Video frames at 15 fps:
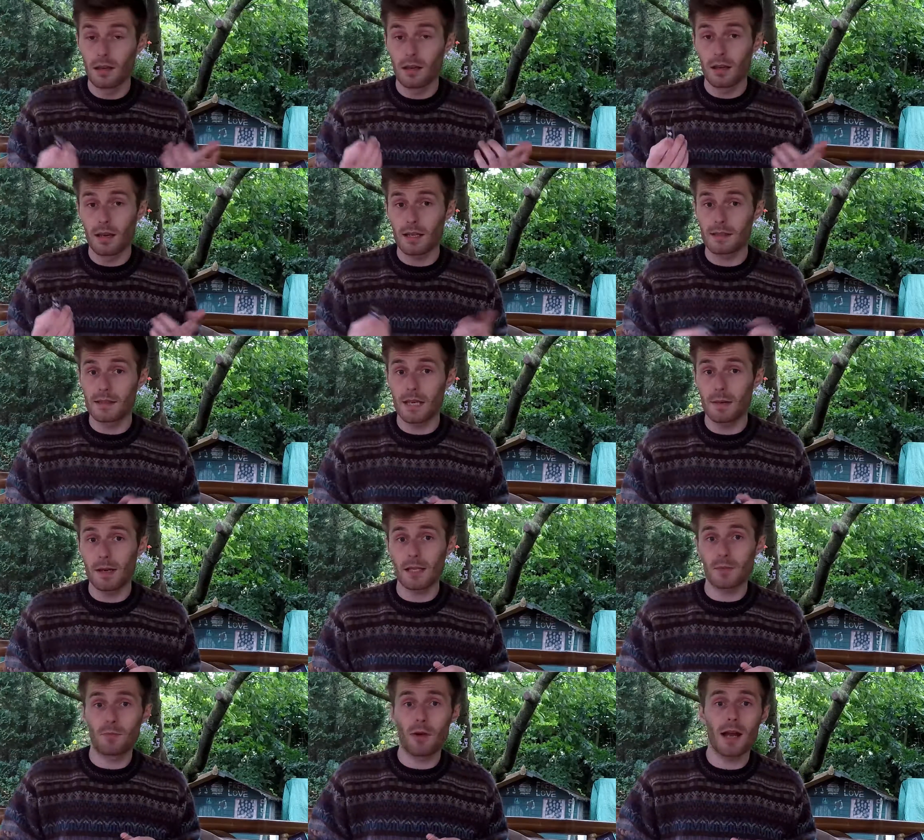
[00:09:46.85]
it's
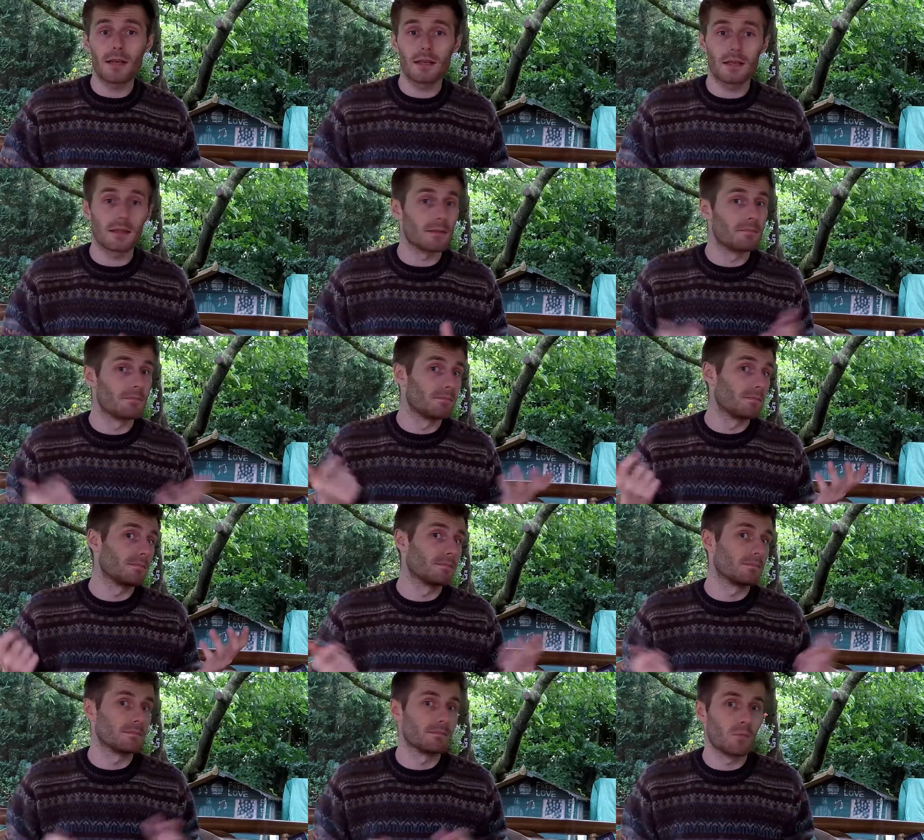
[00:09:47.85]
TBS branded.
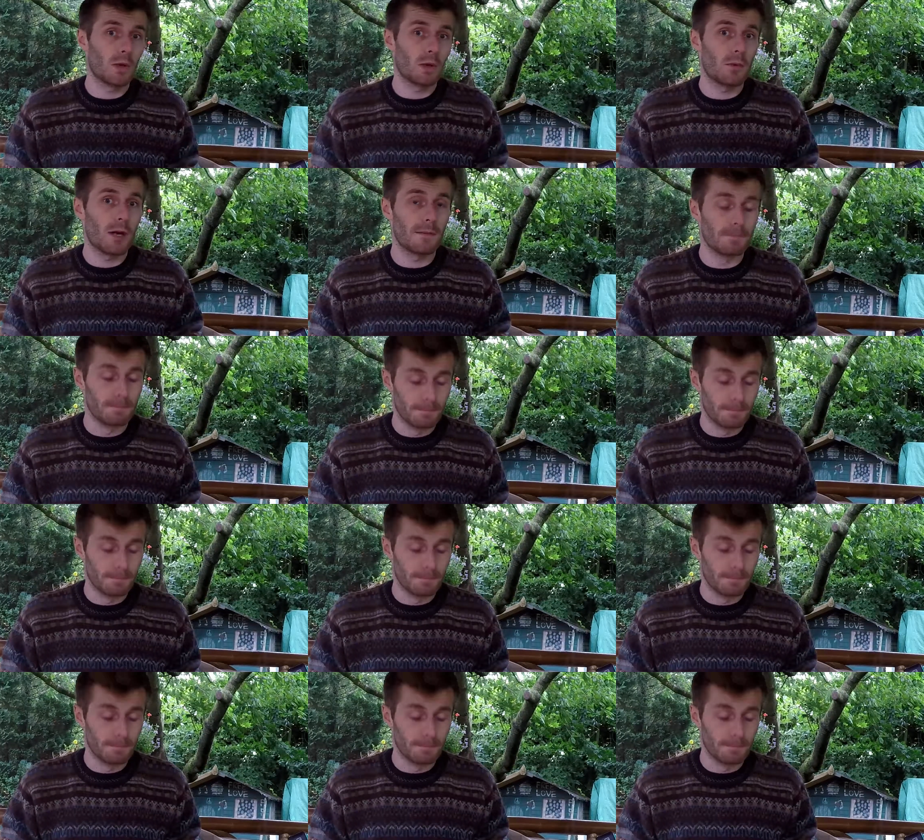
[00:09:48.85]
Win-win.